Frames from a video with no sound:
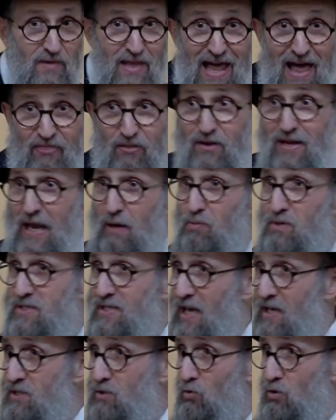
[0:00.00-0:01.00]
And the neighbor
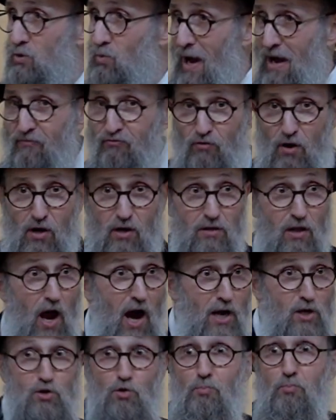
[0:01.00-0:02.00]
says to his wife, Rachel,
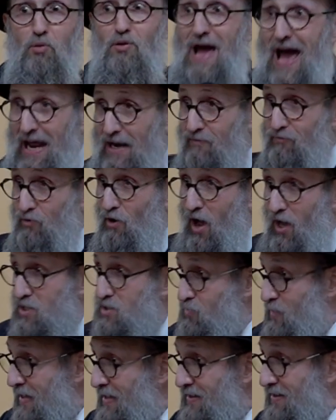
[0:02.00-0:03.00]
aren't you proud of your
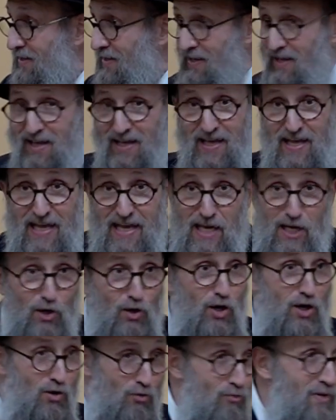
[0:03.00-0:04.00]
husband? He couldn't